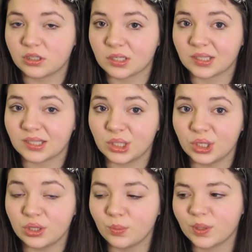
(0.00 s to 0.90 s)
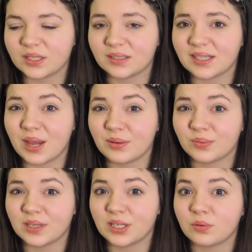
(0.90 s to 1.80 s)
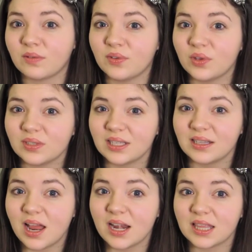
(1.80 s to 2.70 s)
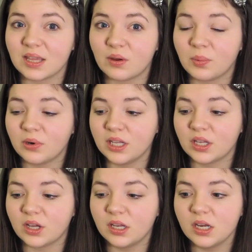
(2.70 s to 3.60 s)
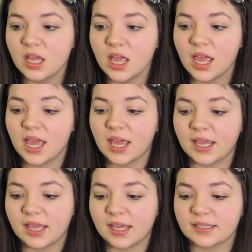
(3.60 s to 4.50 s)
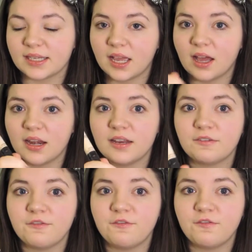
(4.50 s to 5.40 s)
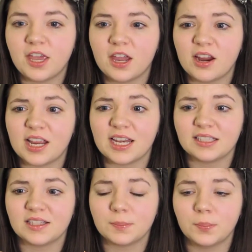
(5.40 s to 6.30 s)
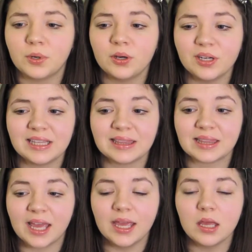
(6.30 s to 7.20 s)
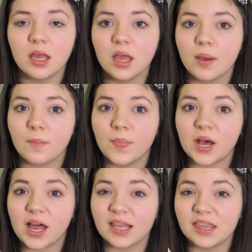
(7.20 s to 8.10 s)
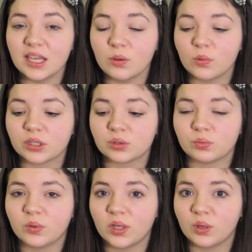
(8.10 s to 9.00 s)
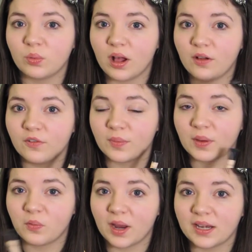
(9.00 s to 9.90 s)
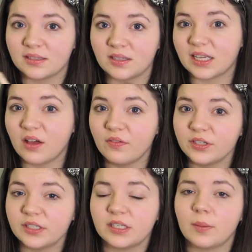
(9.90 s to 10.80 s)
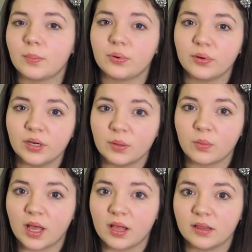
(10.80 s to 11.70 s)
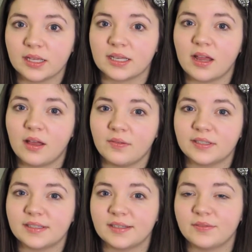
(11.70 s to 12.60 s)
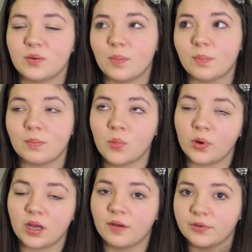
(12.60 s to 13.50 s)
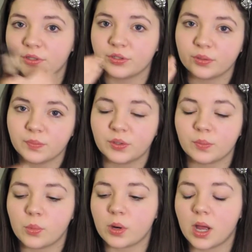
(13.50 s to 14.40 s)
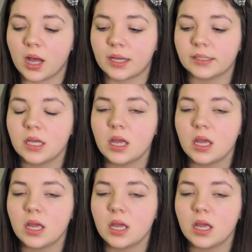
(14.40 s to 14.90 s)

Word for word: Concealer because I was reading the reviews online and they were pretty good. And I got it in Fair and it's pretty light but I think it works really well for my redness. It covers it up pretty well, and obviously if you want more coverage, you could put more on.